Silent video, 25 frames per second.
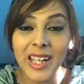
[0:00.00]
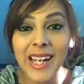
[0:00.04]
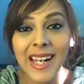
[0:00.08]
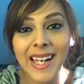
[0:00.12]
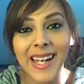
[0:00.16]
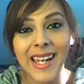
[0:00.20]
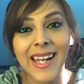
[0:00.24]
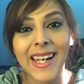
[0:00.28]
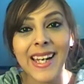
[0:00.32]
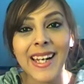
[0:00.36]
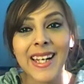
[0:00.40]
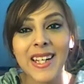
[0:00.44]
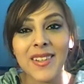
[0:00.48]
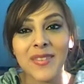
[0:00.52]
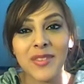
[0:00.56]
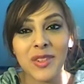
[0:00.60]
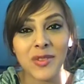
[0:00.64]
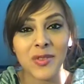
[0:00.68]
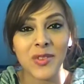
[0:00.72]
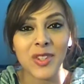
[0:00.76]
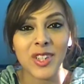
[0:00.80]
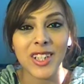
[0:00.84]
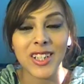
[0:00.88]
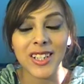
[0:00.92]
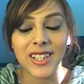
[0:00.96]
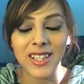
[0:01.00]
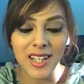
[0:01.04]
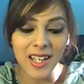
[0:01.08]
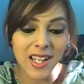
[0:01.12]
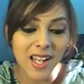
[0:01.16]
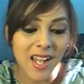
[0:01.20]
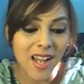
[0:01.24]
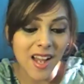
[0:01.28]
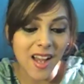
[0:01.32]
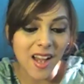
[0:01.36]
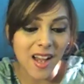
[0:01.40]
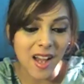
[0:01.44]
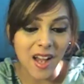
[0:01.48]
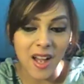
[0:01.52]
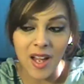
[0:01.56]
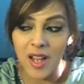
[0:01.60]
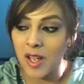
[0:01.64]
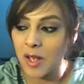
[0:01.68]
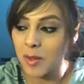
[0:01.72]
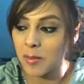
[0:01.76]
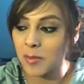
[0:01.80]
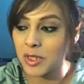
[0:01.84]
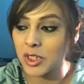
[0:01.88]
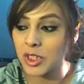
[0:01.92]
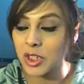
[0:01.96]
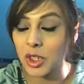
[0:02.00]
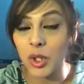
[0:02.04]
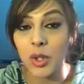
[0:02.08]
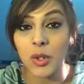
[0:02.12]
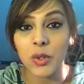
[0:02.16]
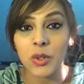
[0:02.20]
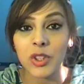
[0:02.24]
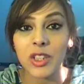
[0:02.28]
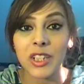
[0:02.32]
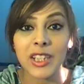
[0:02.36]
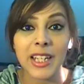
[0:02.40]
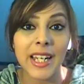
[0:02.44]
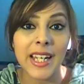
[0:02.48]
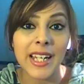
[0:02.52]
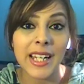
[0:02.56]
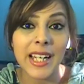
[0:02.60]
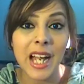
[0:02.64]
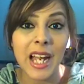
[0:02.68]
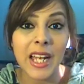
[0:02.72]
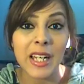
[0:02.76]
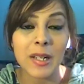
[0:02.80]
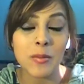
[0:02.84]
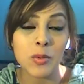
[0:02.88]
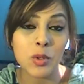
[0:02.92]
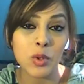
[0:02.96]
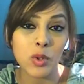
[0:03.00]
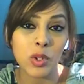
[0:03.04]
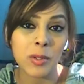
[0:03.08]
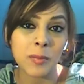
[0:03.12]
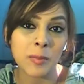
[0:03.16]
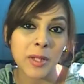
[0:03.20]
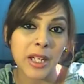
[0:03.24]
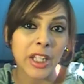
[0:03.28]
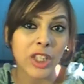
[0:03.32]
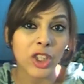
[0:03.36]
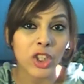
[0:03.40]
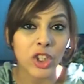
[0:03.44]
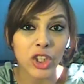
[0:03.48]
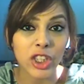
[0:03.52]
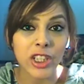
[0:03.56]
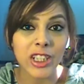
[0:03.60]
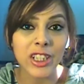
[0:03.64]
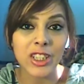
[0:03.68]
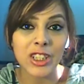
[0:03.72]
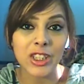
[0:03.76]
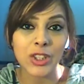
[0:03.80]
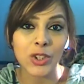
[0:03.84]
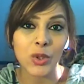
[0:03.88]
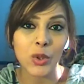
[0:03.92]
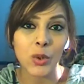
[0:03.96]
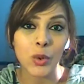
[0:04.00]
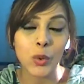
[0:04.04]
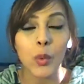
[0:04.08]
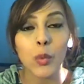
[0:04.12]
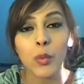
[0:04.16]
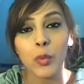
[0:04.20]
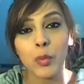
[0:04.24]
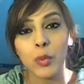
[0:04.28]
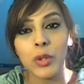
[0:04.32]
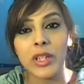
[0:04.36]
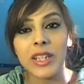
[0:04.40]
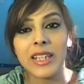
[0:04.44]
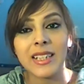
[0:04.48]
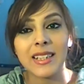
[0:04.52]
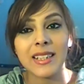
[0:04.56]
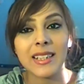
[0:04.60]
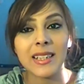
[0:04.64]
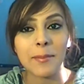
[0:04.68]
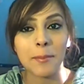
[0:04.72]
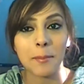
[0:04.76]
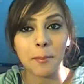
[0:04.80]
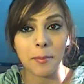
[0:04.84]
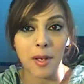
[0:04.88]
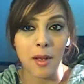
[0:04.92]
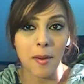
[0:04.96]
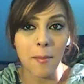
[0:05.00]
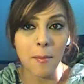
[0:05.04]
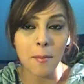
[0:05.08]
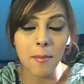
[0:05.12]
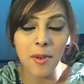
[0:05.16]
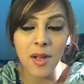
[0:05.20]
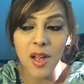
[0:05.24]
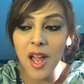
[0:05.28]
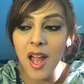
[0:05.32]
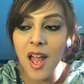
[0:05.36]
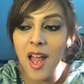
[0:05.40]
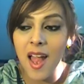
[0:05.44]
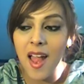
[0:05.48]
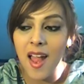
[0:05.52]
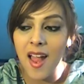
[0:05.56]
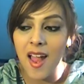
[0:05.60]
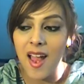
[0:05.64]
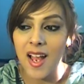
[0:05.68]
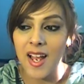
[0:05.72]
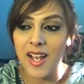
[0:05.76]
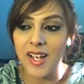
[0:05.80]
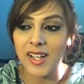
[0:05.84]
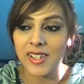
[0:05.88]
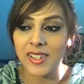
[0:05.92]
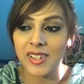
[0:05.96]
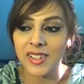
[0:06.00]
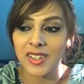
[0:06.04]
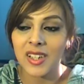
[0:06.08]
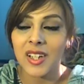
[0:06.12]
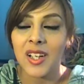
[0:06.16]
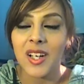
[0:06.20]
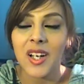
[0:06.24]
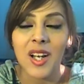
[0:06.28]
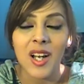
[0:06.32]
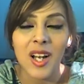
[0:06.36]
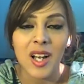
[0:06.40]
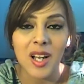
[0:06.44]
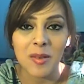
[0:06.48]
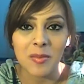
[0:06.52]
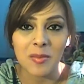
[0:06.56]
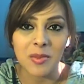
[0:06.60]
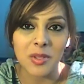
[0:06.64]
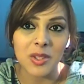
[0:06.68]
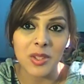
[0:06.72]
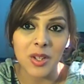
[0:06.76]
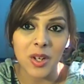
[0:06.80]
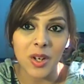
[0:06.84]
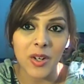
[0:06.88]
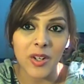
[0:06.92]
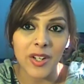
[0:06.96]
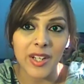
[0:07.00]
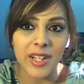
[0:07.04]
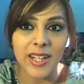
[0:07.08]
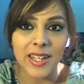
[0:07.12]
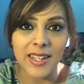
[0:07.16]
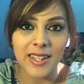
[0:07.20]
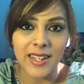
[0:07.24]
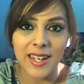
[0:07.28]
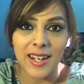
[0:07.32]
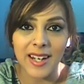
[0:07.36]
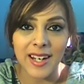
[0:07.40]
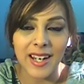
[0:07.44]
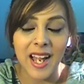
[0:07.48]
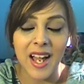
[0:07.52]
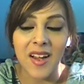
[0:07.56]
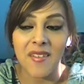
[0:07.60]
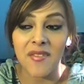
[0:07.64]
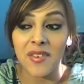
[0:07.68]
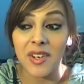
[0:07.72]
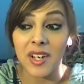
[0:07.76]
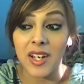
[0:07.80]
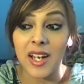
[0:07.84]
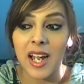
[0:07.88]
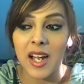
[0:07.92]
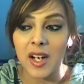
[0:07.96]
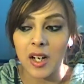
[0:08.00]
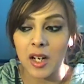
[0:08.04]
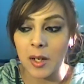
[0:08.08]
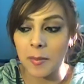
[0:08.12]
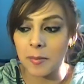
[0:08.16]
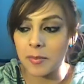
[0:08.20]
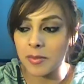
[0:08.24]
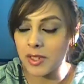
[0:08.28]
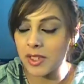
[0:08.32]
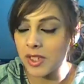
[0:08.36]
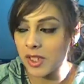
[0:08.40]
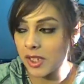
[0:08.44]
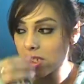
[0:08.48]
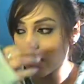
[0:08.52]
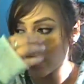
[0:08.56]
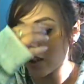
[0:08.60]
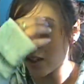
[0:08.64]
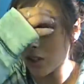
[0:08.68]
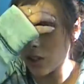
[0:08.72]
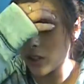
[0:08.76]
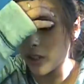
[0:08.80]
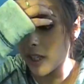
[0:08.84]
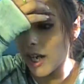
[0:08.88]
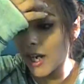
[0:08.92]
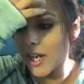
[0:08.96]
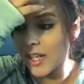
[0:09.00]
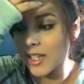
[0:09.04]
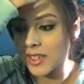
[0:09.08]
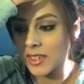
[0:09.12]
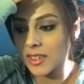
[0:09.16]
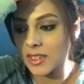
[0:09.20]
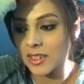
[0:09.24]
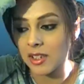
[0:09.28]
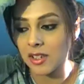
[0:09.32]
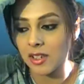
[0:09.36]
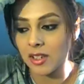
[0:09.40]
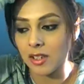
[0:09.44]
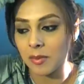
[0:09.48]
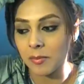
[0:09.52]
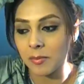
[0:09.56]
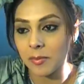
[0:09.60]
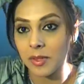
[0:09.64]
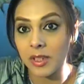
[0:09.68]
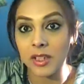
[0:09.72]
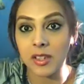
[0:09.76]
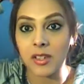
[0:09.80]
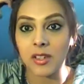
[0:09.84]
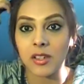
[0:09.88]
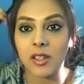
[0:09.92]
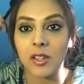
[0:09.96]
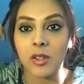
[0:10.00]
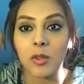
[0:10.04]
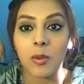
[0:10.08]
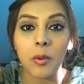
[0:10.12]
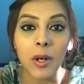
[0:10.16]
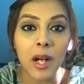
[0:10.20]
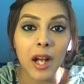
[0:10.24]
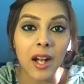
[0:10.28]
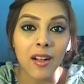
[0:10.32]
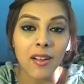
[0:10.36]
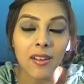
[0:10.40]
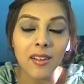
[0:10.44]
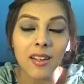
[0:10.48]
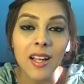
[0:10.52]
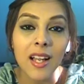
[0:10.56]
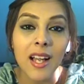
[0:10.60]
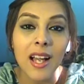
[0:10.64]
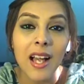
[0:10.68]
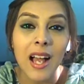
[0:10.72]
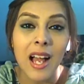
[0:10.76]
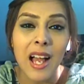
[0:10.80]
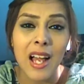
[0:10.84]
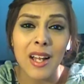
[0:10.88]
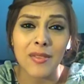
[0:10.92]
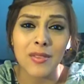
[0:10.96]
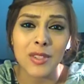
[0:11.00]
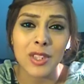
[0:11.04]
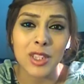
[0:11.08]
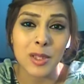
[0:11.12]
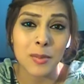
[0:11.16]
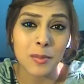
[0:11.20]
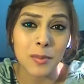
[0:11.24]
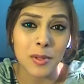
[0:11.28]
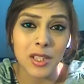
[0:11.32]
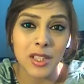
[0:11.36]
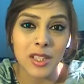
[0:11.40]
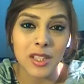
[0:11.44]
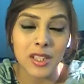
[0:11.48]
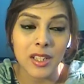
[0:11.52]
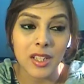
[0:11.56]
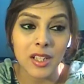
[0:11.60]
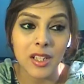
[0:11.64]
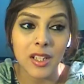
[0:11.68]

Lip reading: Hey everyone! So today I am doing my 32 weekly bump, and I'm sorry that I haven't updated you guys in a little while. I've just been,